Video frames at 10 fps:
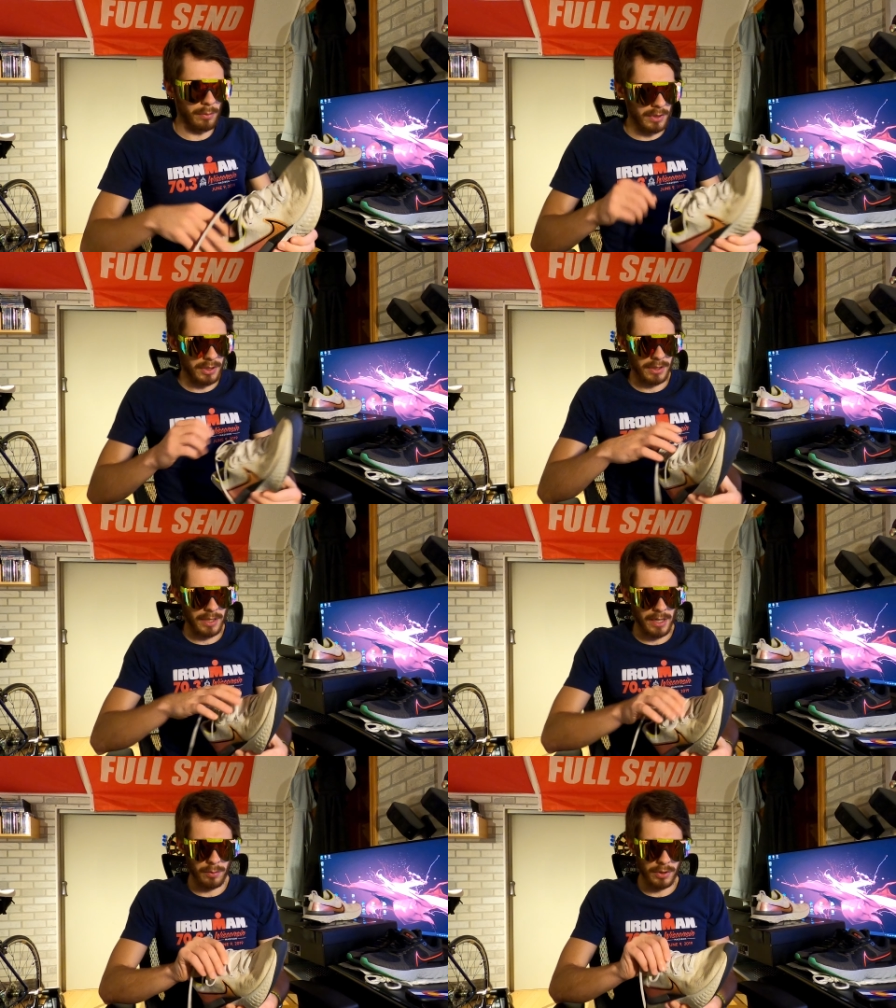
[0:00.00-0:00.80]
We'll just
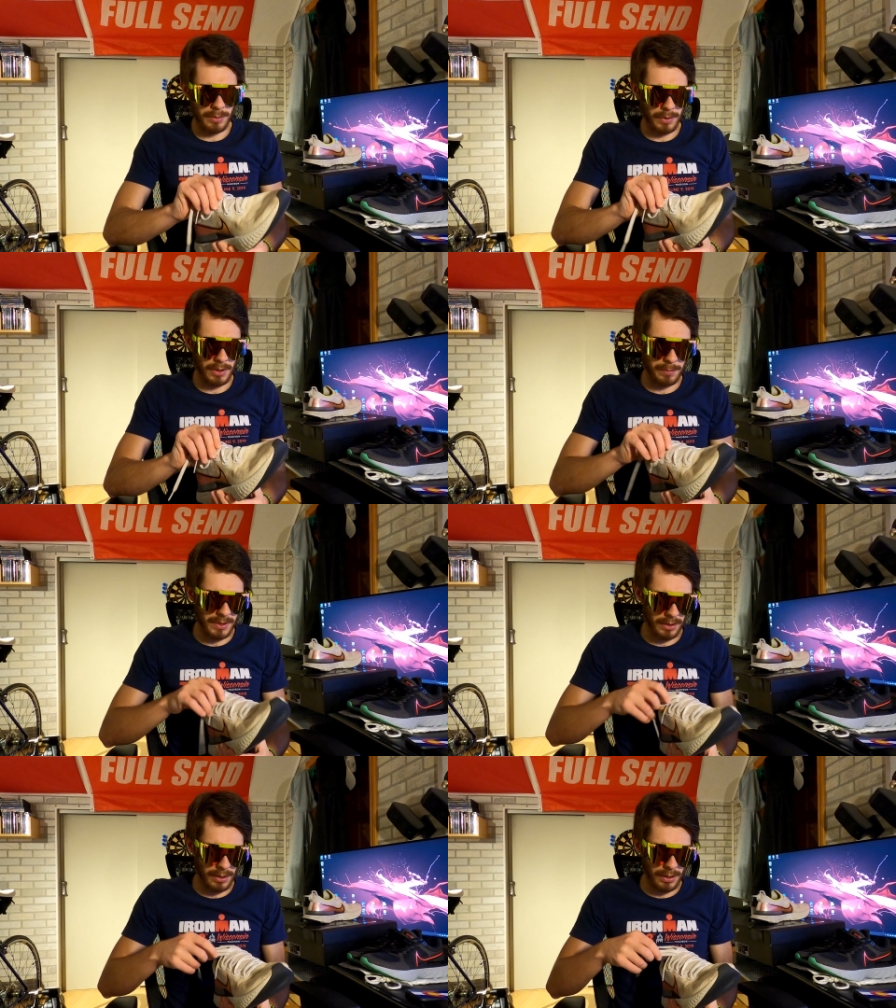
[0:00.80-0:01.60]
kind of roll some
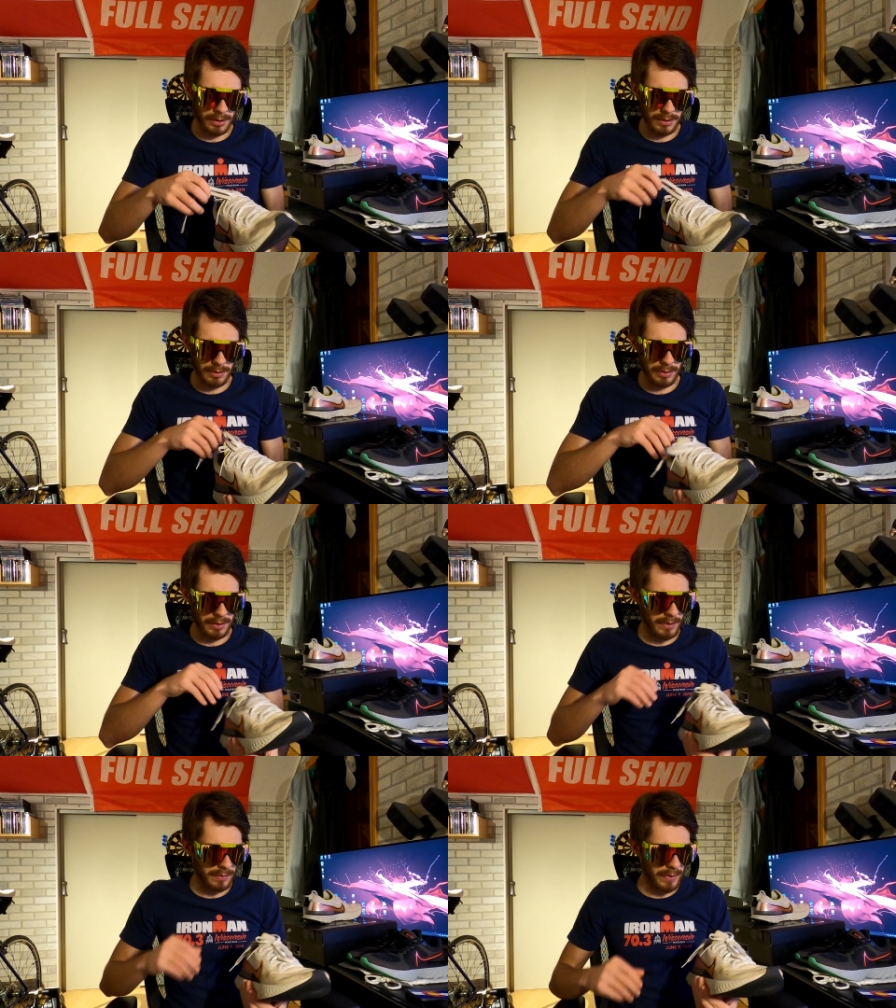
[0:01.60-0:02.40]
clips in the series
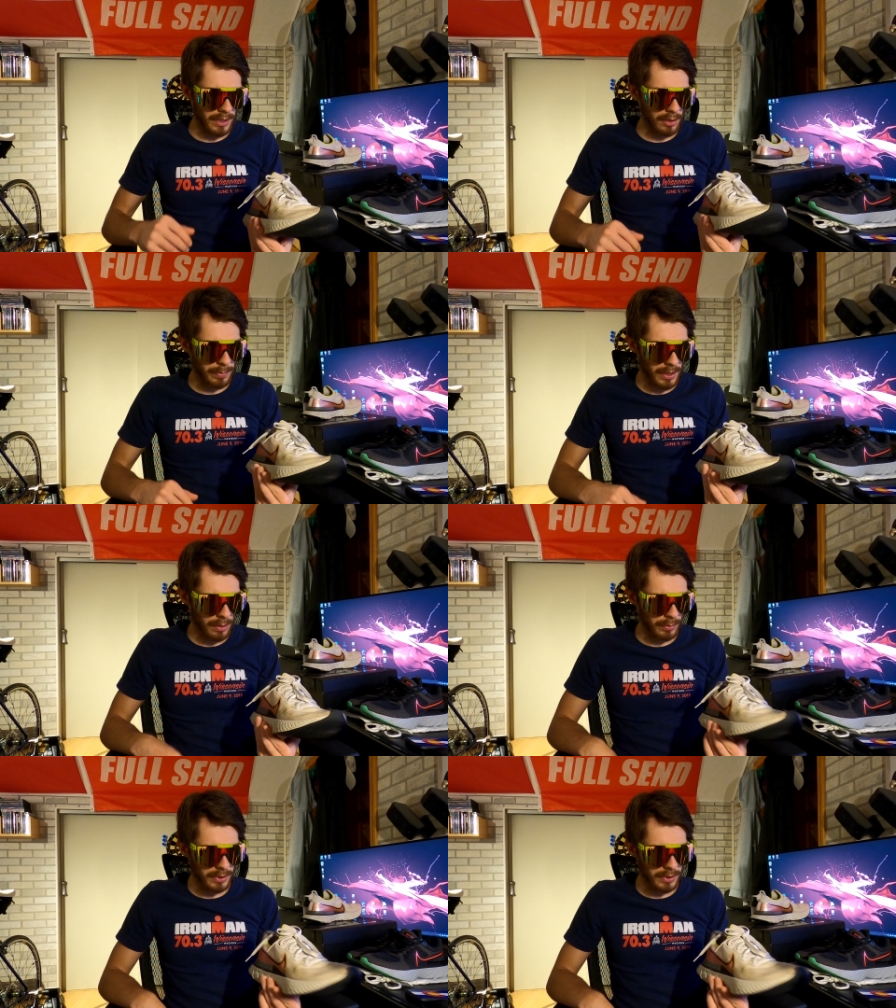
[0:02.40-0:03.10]
of this video, but we'll